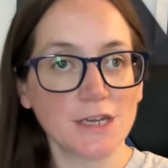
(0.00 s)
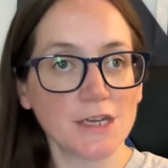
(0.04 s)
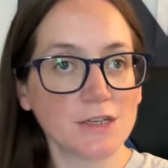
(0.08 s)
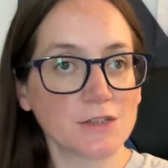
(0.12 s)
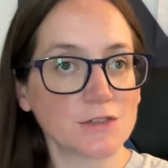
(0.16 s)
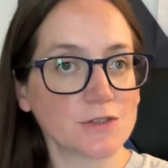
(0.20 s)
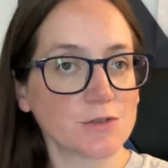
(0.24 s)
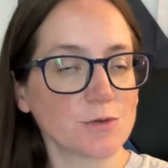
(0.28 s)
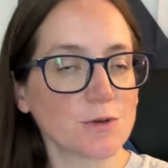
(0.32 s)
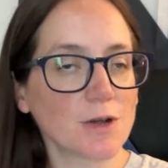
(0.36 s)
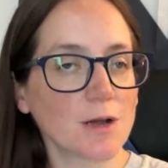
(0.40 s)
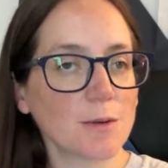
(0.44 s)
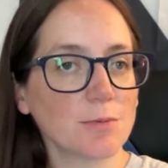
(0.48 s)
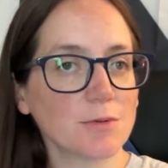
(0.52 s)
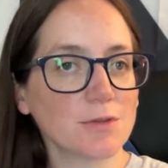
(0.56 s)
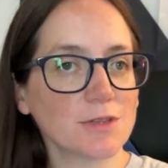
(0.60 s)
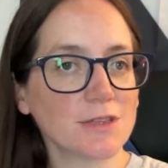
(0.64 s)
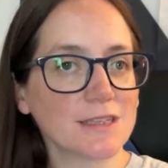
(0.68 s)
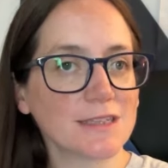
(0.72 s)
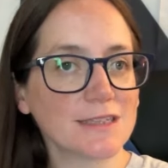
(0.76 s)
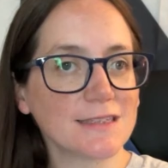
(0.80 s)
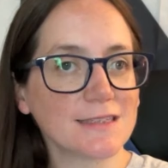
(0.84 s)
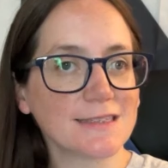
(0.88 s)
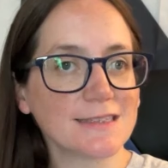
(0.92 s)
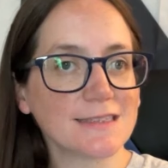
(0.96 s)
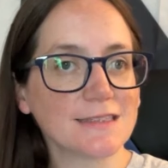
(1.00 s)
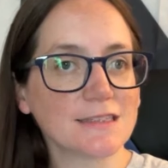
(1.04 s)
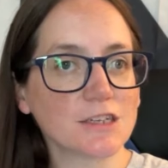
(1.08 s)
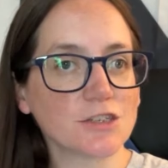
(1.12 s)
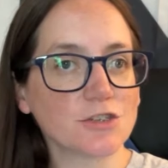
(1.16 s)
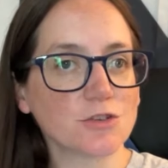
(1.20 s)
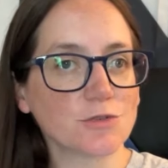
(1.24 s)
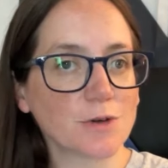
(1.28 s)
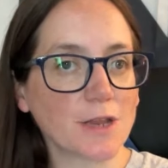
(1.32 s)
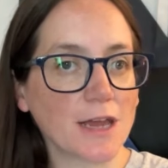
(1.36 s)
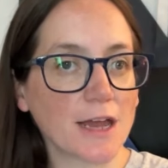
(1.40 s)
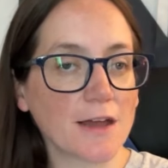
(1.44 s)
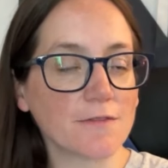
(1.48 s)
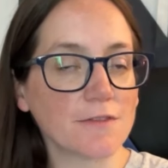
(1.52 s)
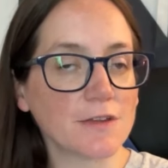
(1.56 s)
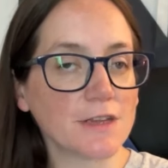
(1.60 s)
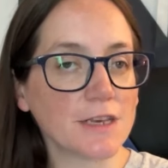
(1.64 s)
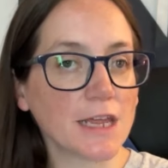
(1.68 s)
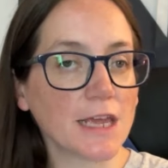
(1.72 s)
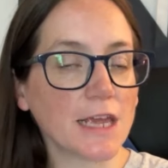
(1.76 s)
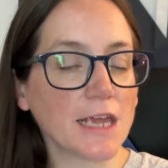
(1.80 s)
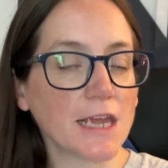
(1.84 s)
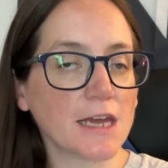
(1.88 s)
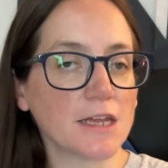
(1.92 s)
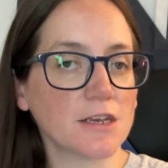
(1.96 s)
So a couple of these things I don't have in
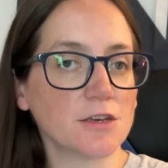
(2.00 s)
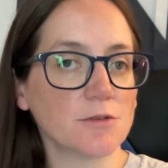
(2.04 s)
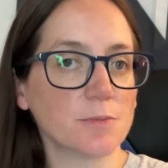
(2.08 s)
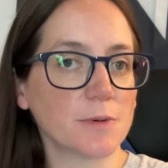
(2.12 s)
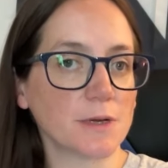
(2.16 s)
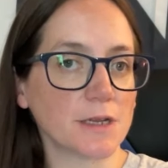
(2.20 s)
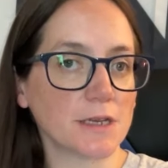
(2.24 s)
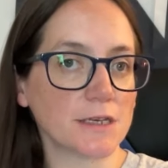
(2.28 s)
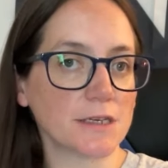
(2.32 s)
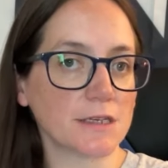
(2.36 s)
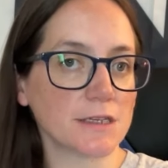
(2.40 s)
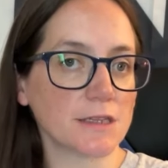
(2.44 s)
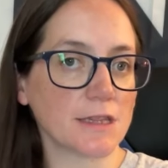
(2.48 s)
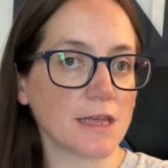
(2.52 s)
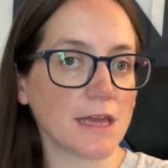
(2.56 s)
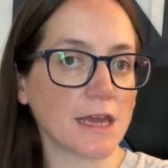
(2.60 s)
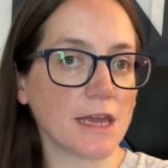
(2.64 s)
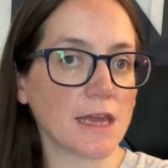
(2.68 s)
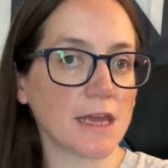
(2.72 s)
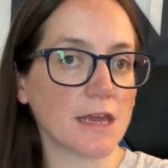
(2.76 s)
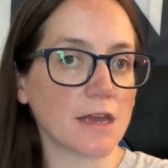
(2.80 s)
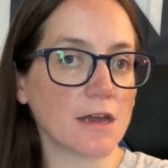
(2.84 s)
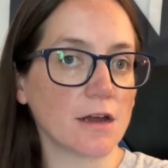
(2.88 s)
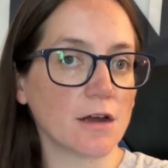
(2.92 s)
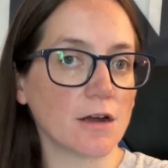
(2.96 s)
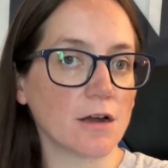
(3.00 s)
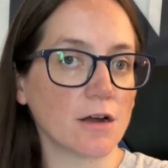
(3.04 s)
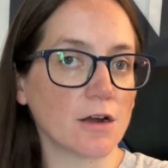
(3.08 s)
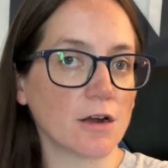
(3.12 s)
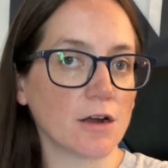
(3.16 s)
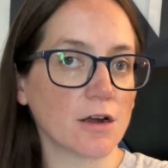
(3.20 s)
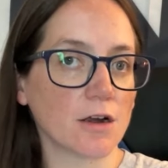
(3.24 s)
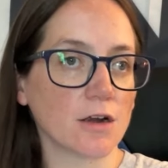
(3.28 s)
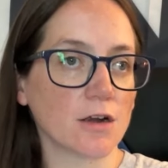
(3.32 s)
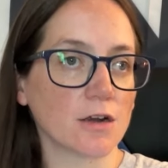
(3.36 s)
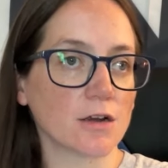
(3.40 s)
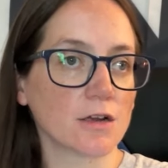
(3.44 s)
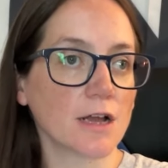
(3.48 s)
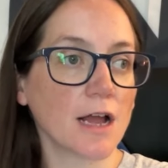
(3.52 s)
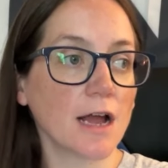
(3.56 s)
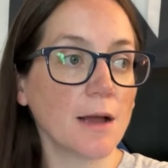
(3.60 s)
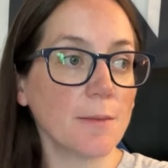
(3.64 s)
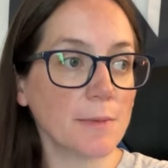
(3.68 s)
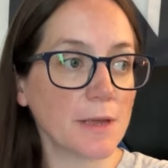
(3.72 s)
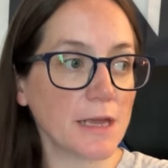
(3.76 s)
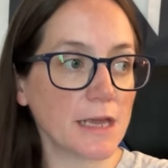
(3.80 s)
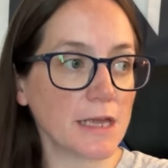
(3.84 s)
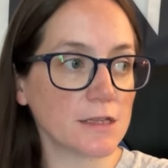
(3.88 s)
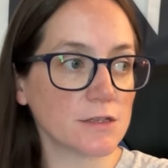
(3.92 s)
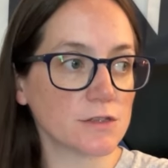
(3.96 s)
hand, but they are
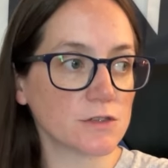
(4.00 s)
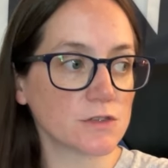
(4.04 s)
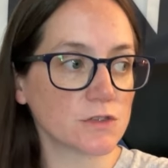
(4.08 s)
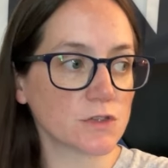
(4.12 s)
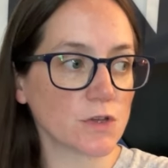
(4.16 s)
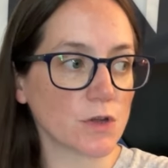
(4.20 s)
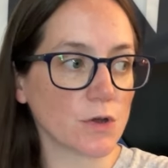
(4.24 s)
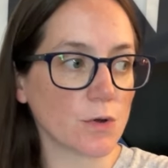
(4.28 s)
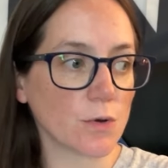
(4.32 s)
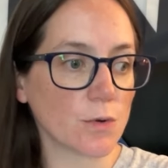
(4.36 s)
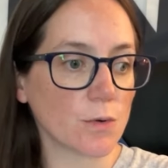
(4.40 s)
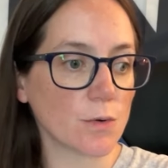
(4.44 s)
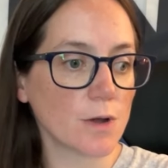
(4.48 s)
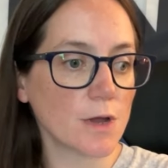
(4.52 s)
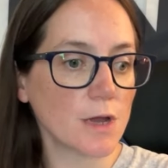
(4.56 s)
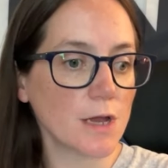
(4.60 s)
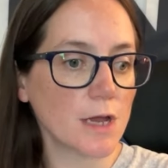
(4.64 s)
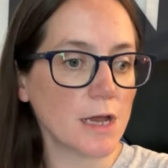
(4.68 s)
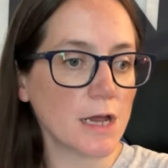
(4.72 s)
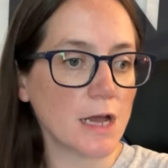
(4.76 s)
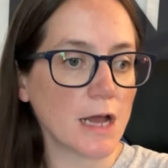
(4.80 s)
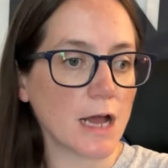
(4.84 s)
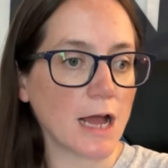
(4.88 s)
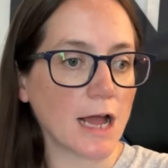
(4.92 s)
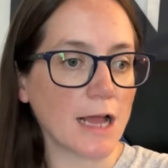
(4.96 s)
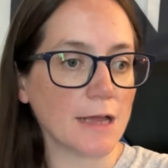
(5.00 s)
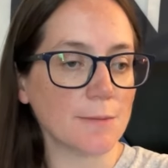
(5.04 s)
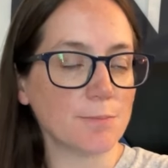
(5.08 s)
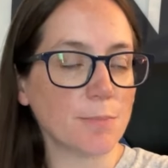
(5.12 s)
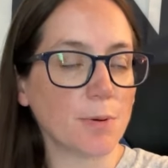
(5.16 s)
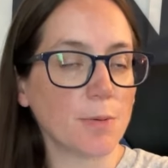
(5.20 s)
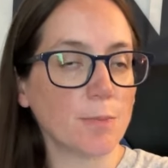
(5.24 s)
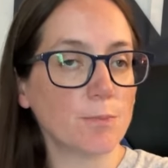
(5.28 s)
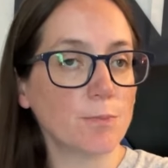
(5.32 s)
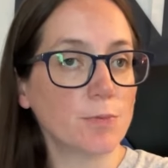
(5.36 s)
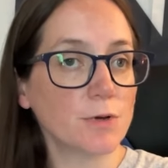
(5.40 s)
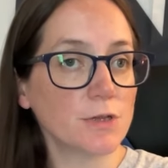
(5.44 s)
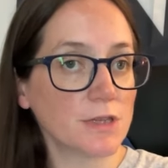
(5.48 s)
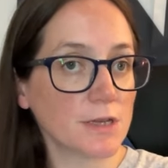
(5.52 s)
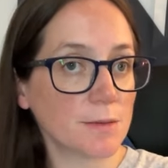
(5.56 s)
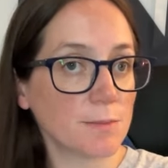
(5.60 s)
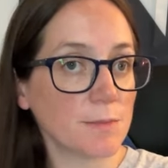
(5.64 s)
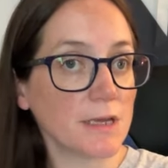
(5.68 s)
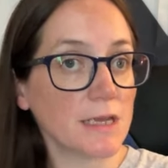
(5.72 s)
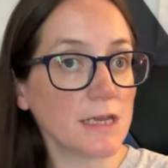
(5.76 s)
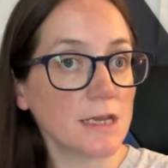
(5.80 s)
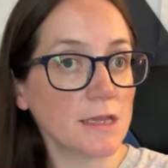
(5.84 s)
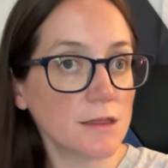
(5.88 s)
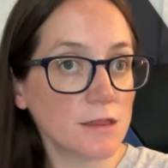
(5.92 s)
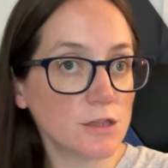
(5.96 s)
coming, so I put them
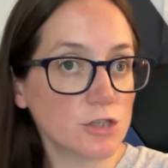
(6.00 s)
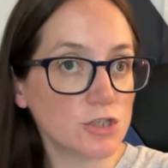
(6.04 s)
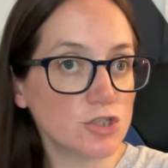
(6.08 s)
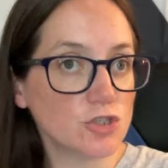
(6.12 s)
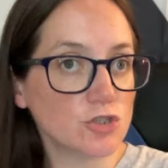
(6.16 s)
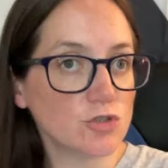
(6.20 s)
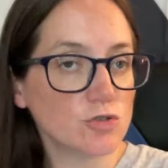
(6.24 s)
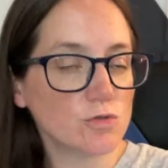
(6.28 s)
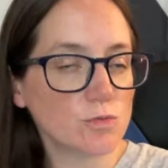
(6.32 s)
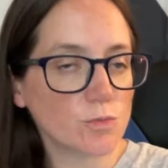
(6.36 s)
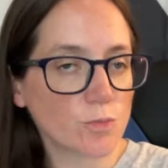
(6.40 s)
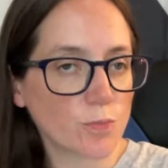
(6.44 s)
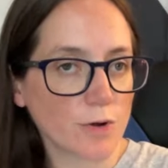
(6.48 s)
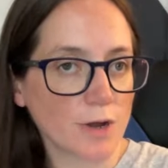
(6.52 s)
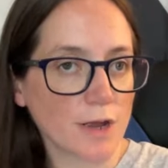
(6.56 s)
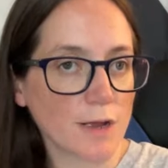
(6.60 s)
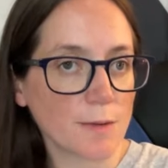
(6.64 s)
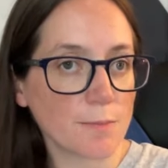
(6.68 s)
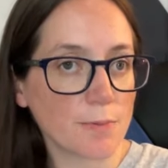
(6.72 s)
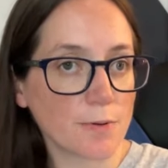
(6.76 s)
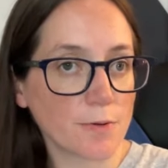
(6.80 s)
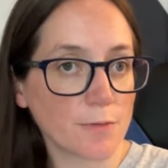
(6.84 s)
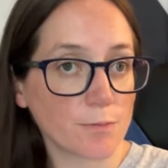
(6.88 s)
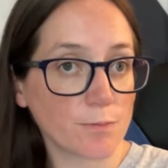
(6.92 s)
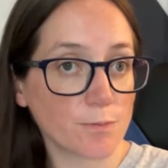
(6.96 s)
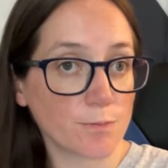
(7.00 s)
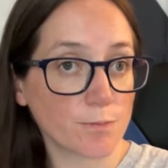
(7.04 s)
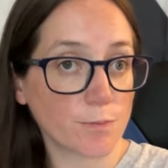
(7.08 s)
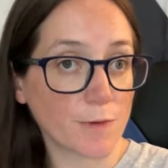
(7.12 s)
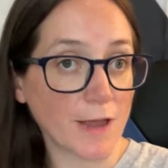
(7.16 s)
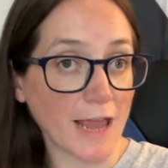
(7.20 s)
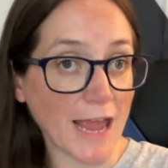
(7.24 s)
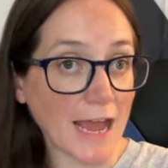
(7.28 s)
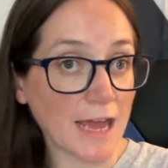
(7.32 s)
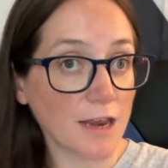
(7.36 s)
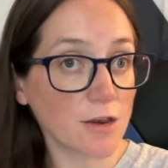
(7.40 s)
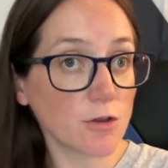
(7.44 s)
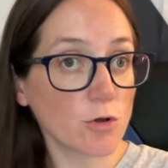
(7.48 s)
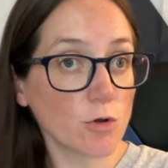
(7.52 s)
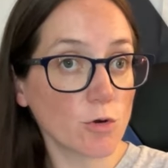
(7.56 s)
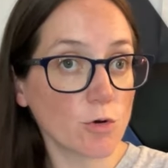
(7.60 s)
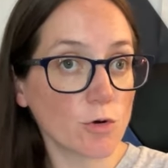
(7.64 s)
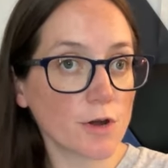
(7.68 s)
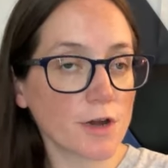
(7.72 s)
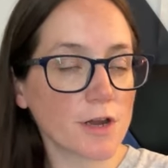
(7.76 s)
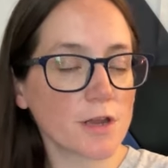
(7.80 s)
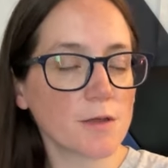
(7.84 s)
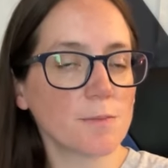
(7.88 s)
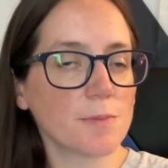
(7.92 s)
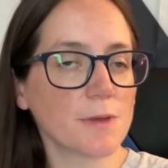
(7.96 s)
in the June prep
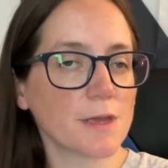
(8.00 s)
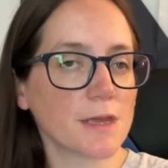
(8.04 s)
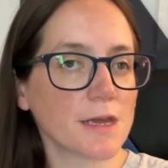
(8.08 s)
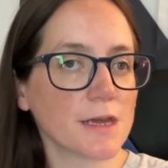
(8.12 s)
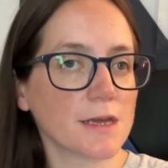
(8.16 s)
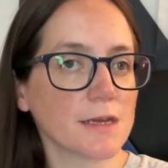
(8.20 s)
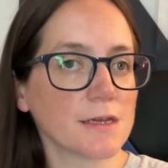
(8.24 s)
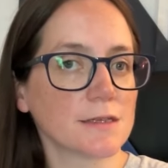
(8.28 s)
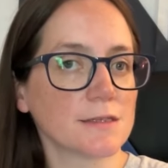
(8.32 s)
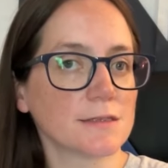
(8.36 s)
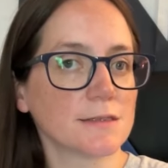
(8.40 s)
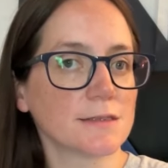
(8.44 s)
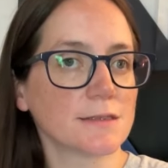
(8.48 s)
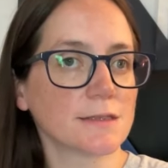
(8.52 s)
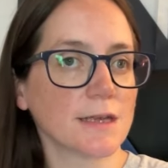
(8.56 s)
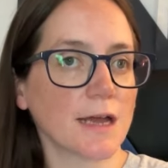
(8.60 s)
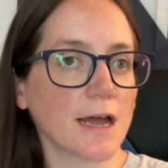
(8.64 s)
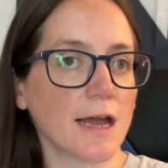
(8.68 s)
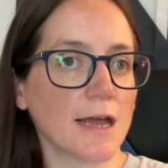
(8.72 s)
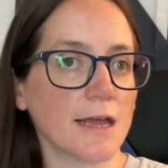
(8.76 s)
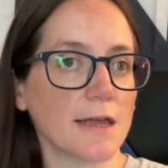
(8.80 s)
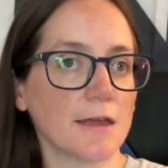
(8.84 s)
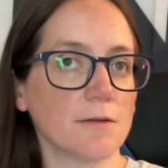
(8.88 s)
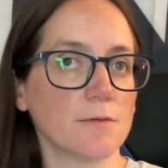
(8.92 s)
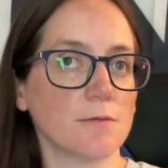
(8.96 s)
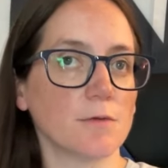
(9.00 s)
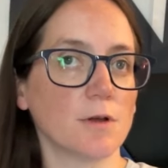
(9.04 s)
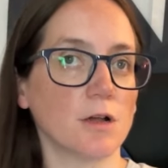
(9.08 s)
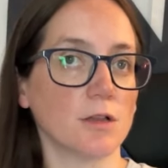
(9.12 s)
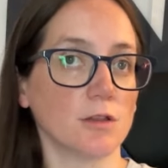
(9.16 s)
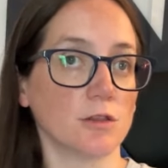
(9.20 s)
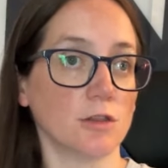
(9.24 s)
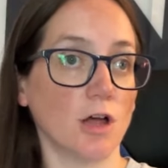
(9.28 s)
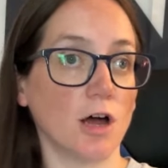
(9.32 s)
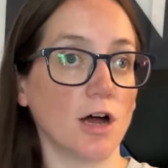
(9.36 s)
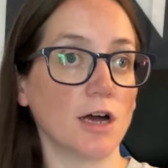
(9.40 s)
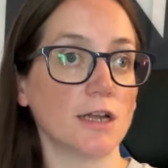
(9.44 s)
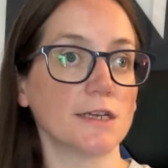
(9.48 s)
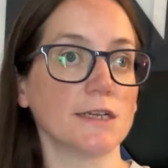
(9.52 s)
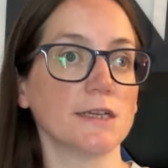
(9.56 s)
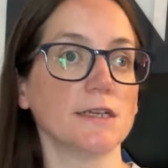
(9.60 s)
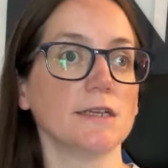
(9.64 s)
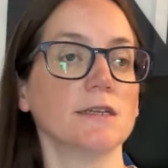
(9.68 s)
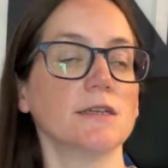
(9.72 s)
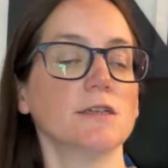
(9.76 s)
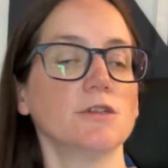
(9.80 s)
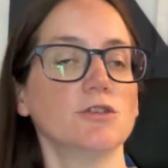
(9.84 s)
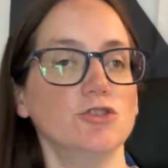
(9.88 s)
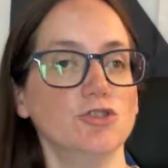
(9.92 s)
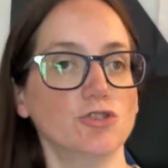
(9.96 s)
category because I
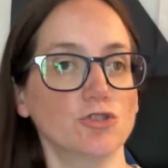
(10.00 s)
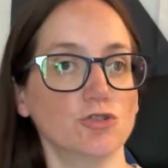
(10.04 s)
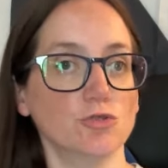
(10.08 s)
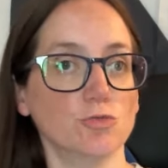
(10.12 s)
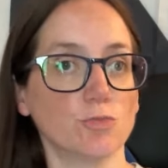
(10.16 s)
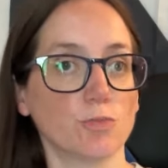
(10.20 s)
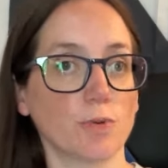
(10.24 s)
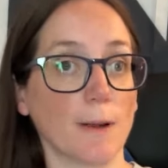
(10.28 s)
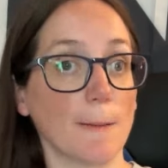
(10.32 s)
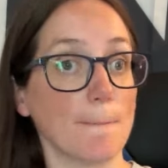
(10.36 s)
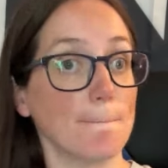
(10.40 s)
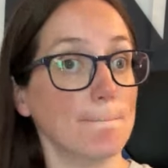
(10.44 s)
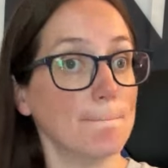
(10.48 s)
allotted June prep